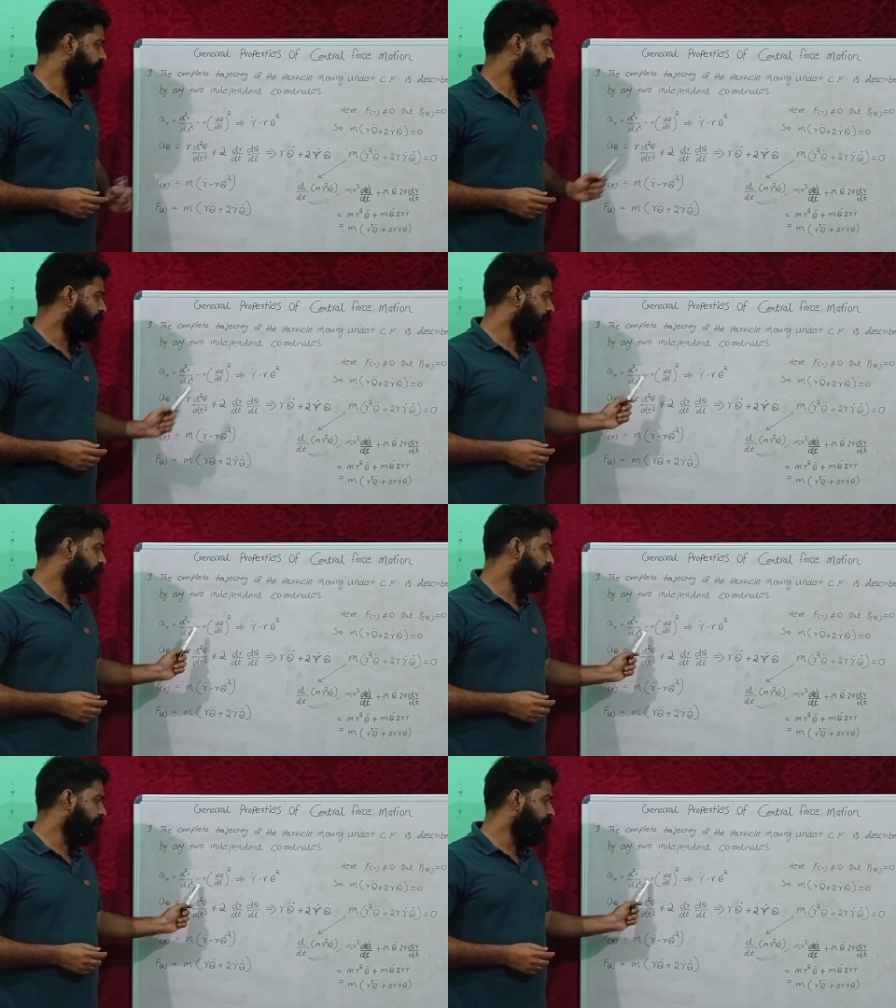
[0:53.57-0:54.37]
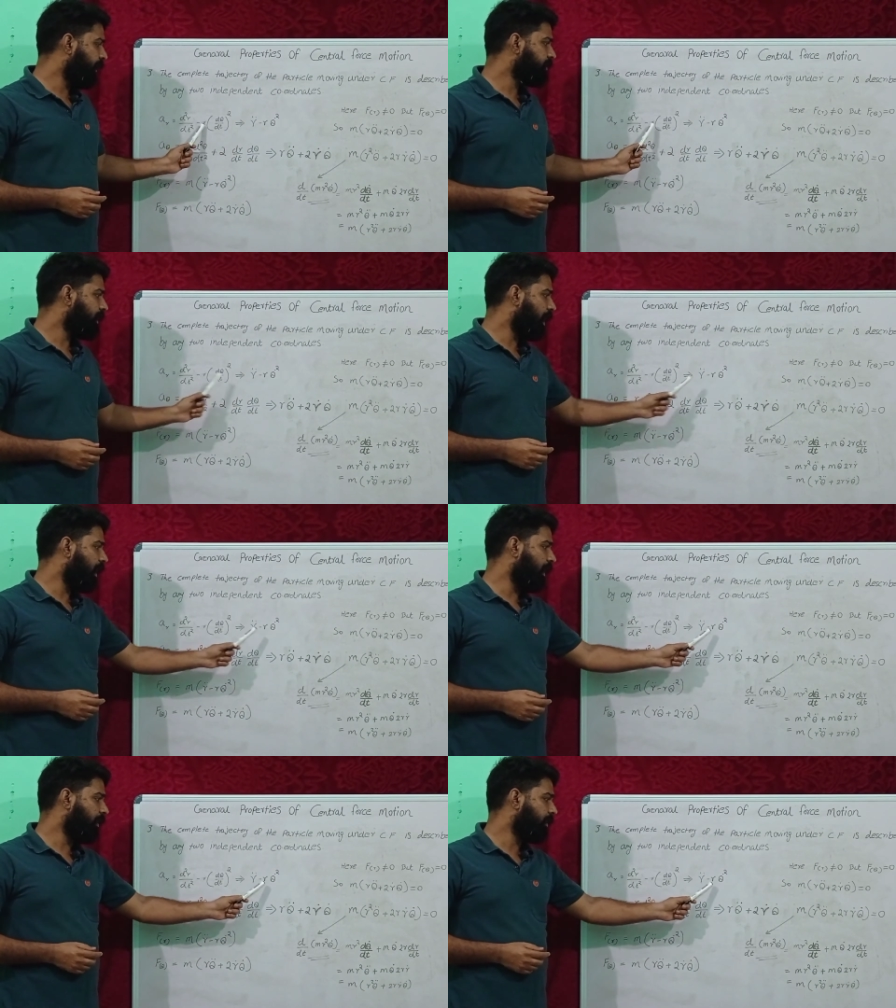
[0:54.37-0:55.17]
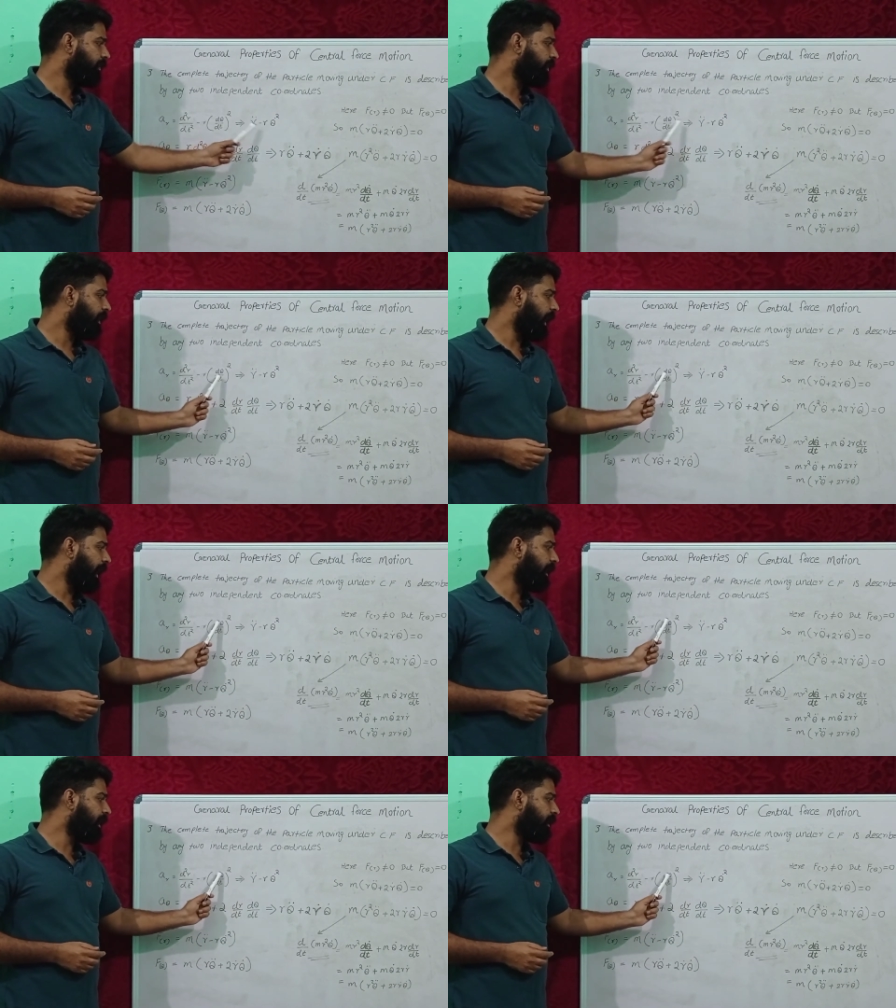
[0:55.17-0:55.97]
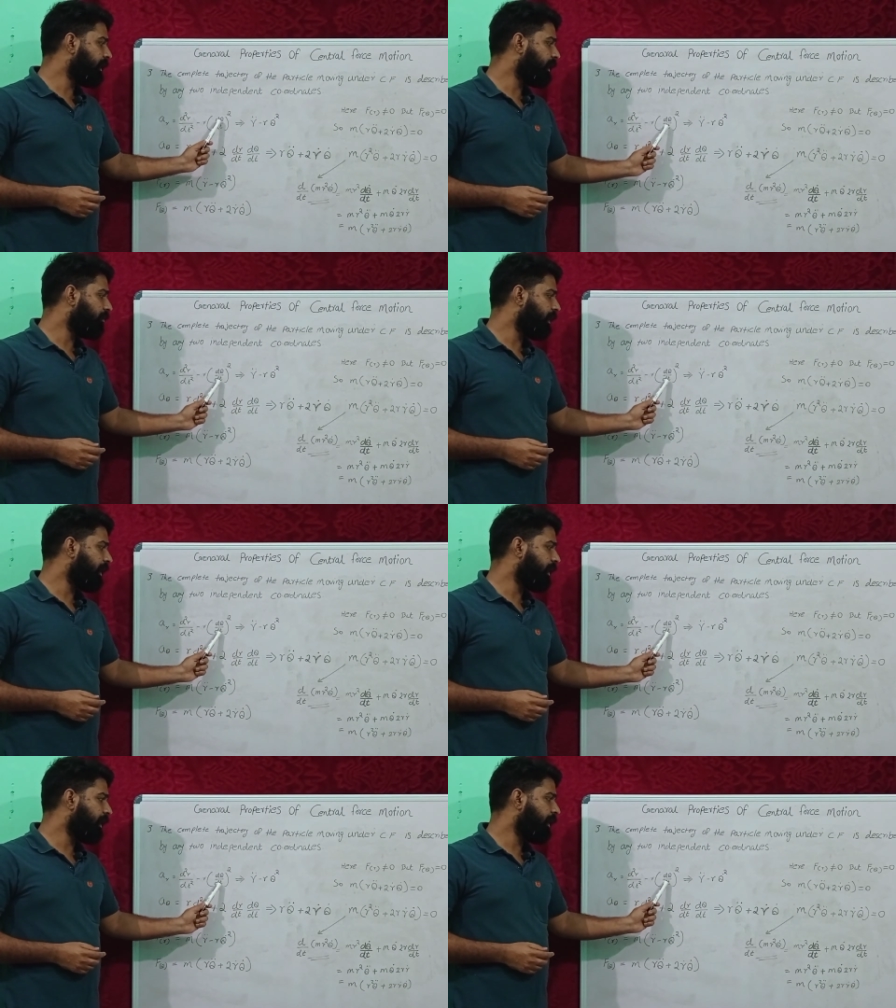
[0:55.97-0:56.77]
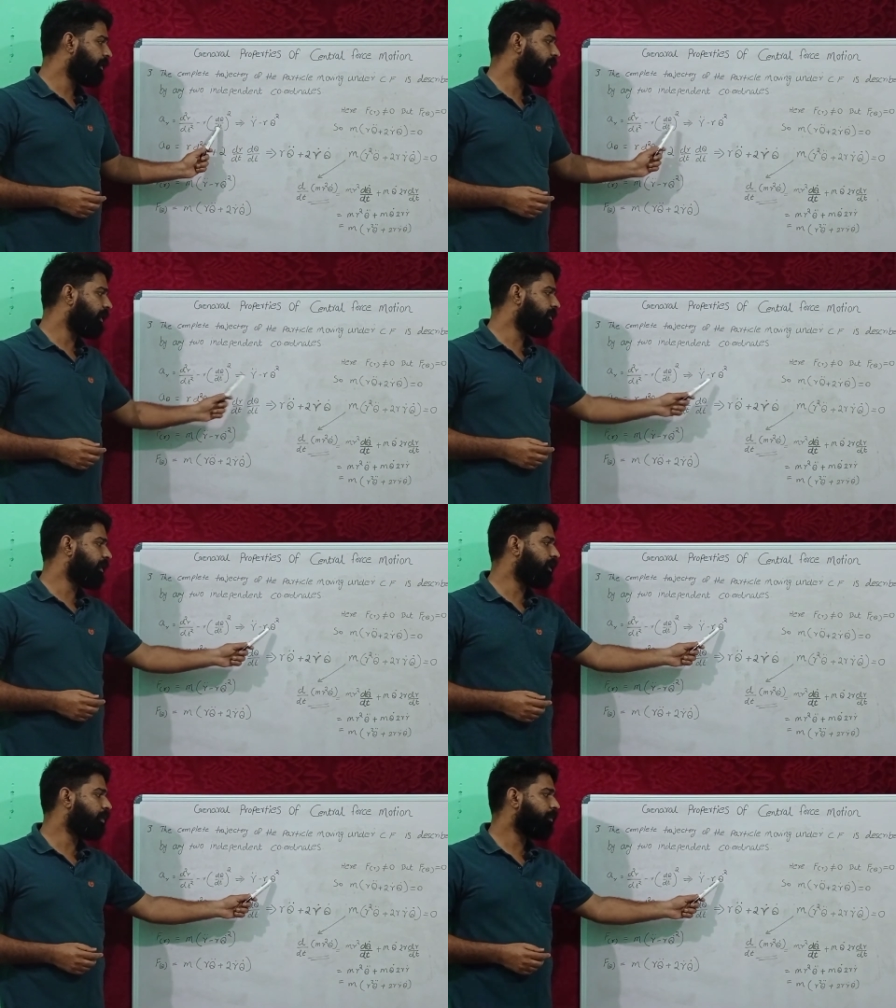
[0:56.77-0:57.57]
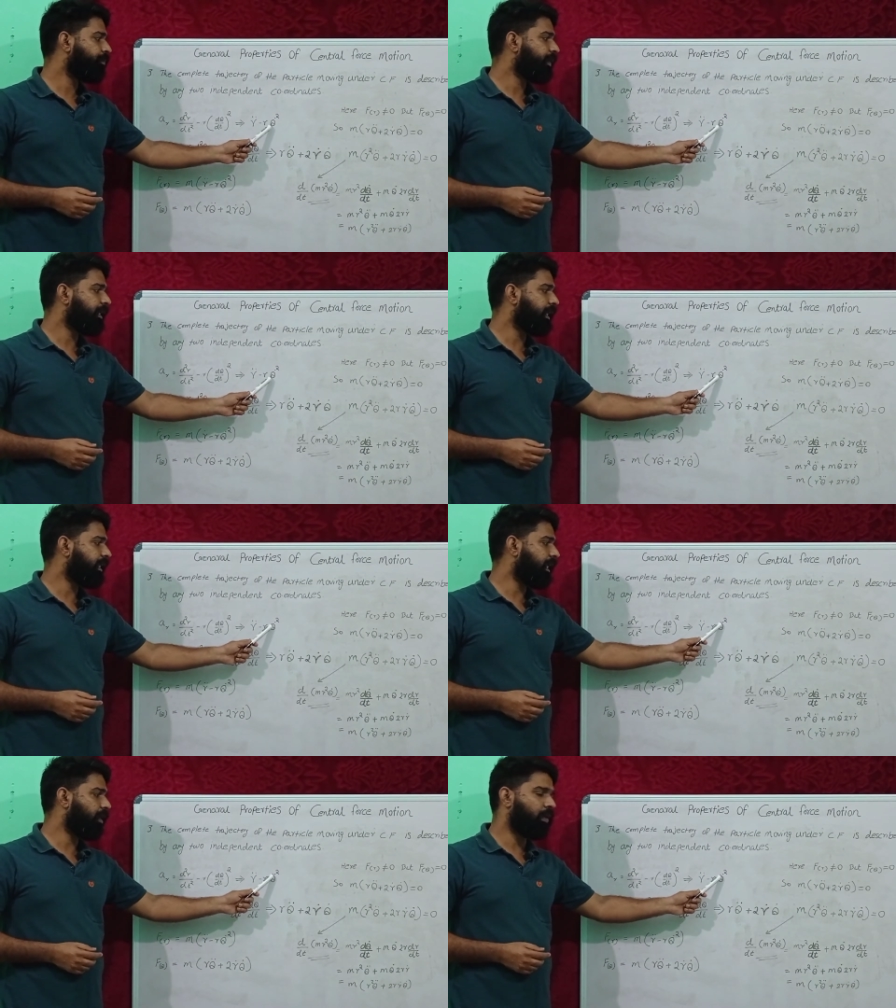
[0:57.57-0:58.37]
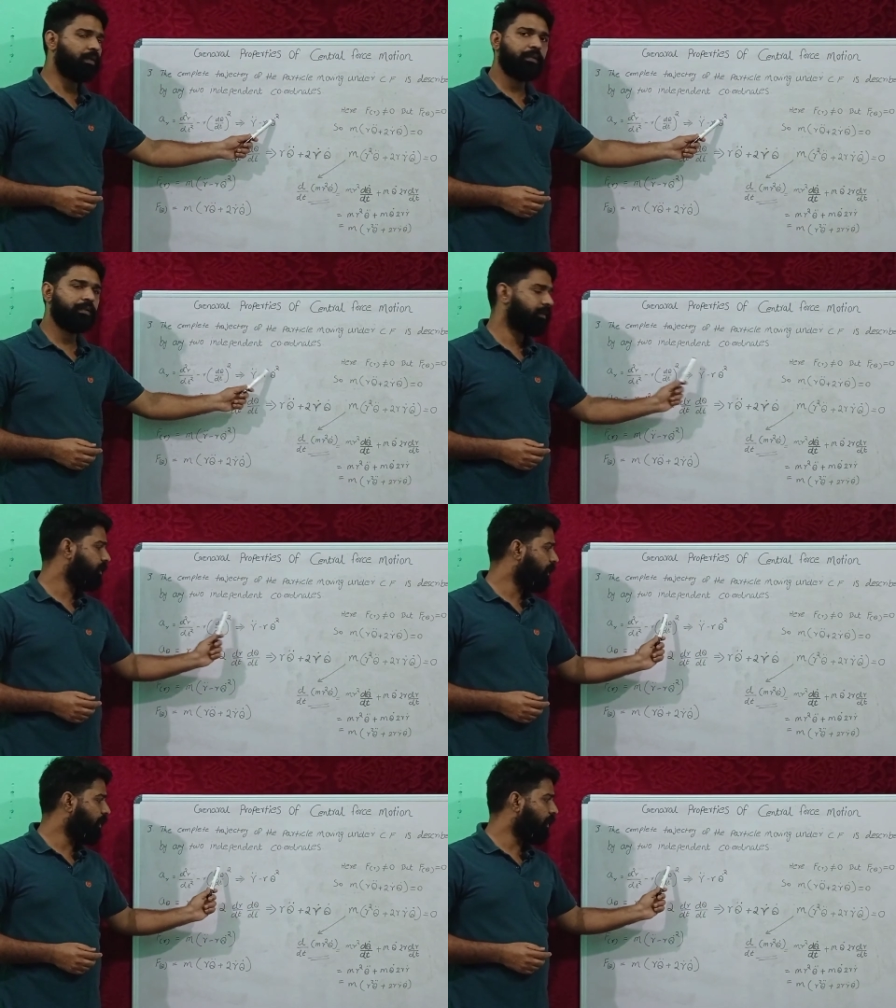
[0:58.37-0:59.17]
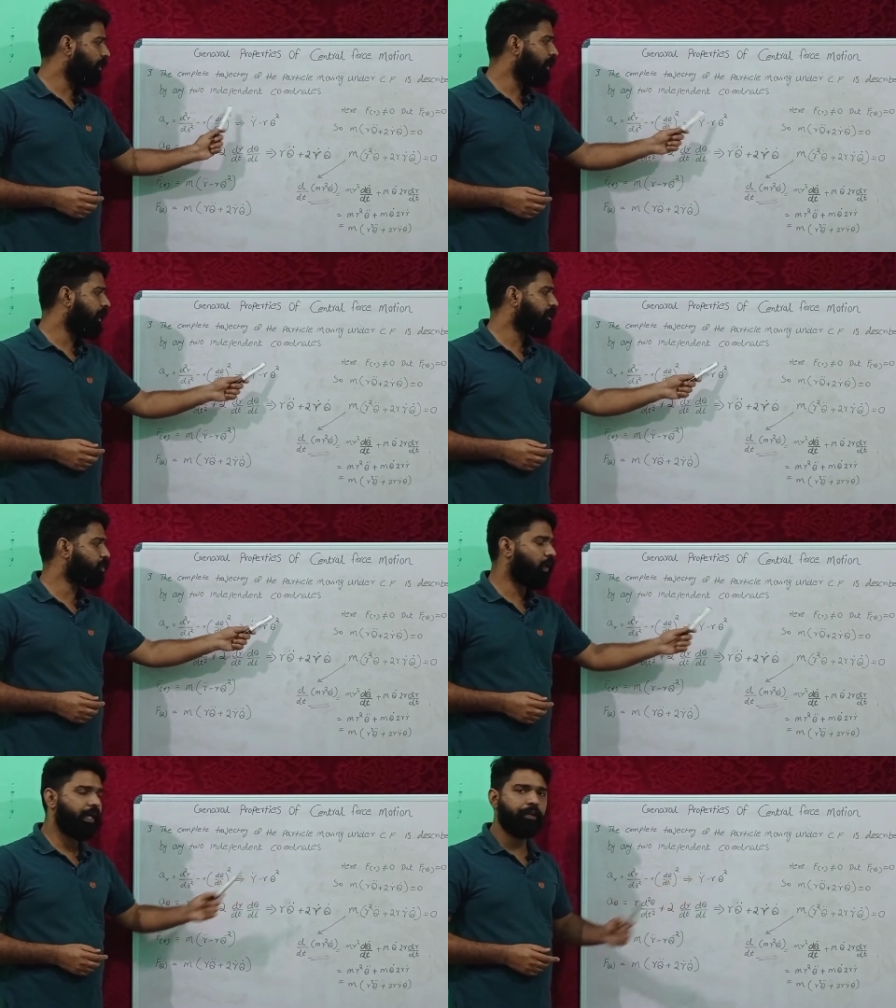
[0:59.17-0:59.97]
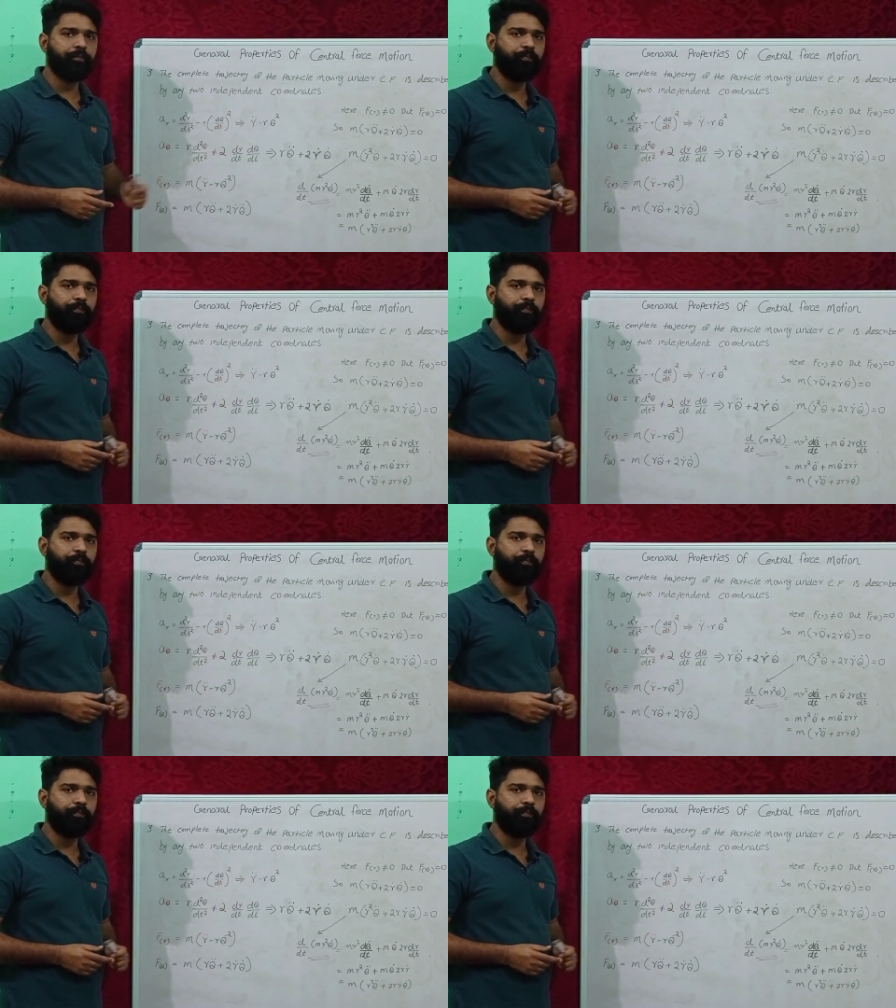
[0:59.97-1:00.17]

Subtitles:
and here minus r and d theta by dt, that is equal to theta dot all square.